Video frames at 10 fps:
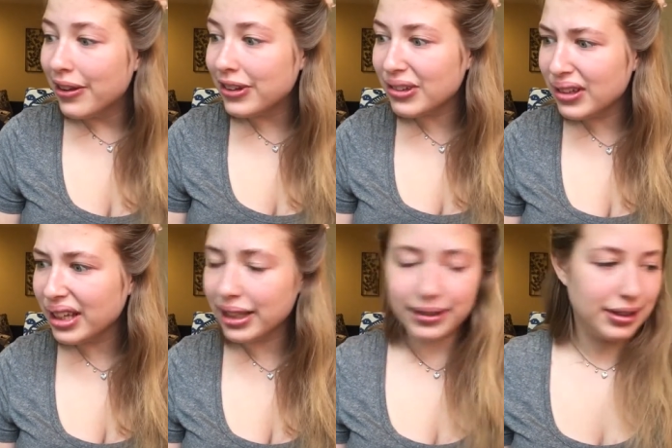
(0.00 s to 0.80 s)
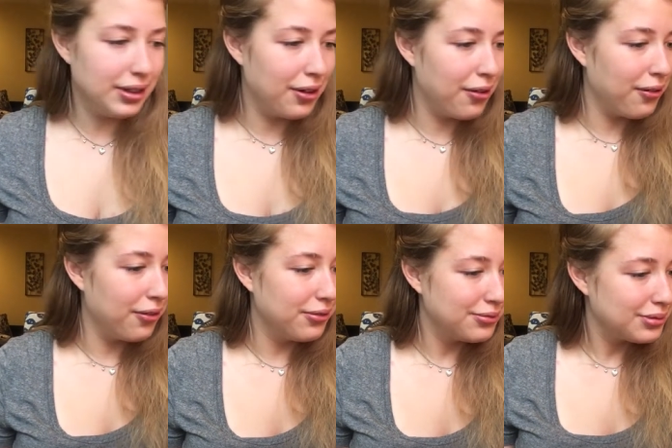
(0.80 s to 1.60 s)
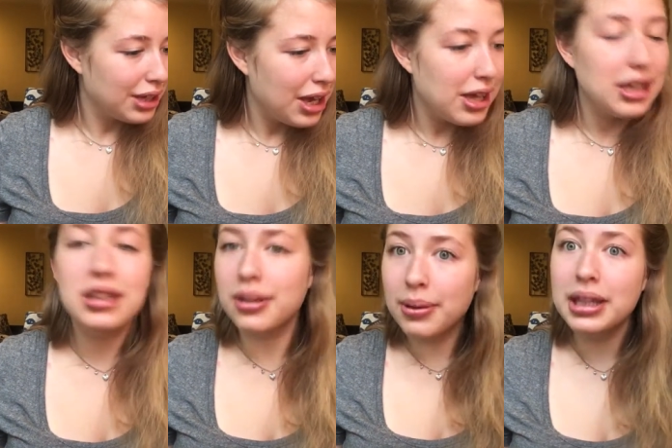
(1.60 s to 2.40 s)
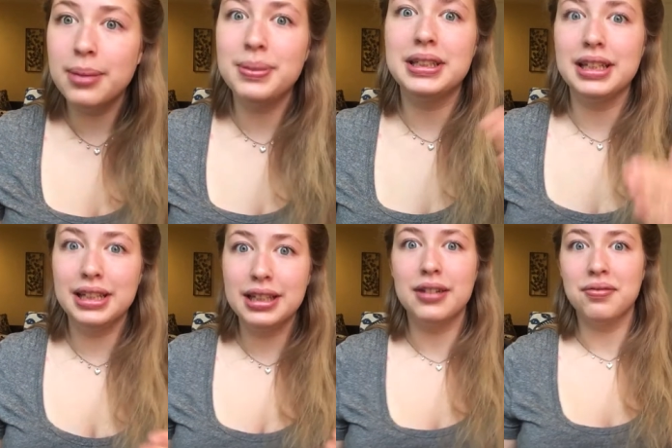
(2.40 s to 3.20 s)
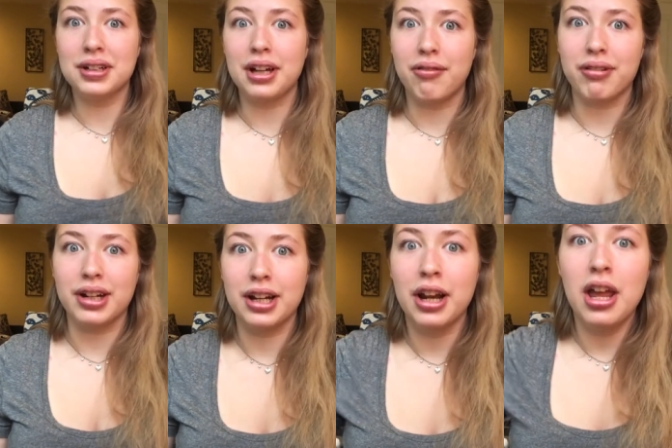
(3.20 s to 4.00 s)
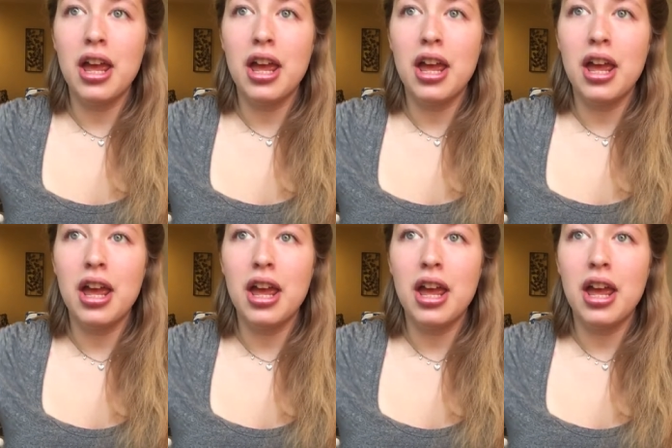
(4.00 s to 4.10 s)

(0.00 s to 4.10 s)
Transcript: So, like, you know, you in the beginning of recovery,